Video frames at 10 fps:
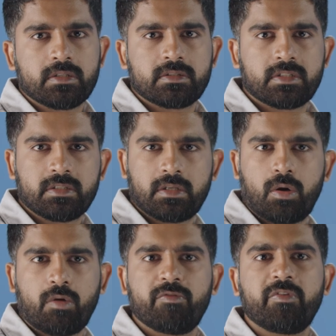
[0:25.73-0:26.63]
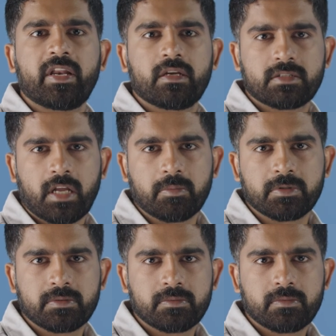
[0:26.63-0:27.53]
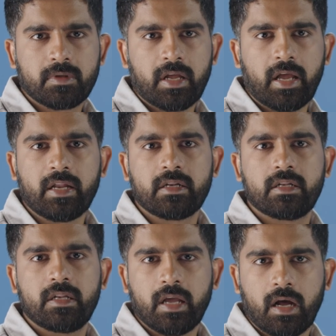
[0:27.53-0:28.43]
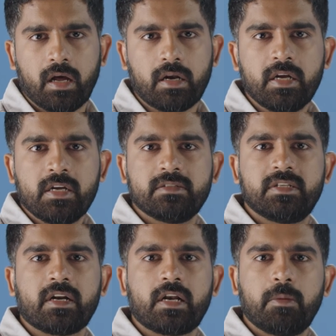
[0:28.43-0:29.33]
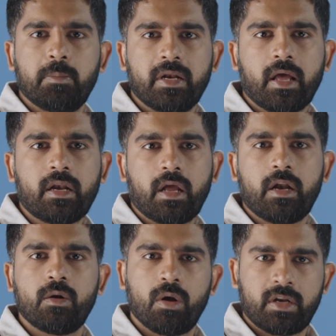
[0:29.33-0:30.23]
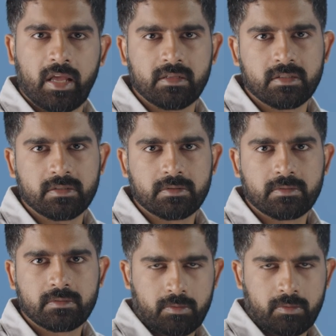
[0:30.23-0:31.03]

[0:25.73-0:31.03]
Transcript: Cysts are of various types and they are generally benign and non-cancerous.